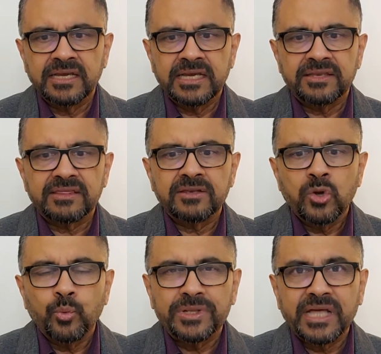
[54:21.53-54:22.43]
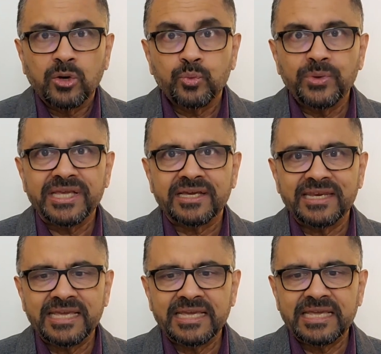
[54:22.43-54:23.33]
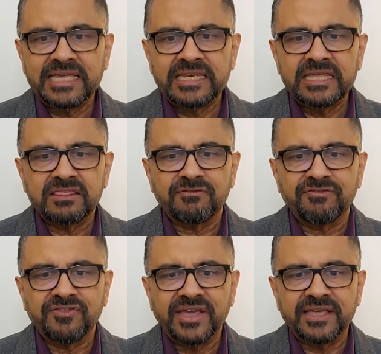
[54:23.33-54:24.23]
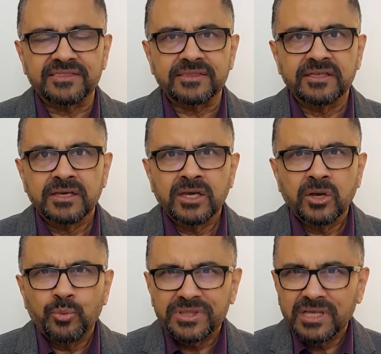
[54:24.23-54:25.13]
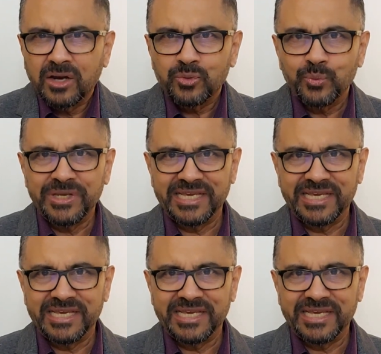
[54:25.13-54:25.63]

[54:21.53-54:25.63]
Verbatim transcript: It said, without weakening in his faith, that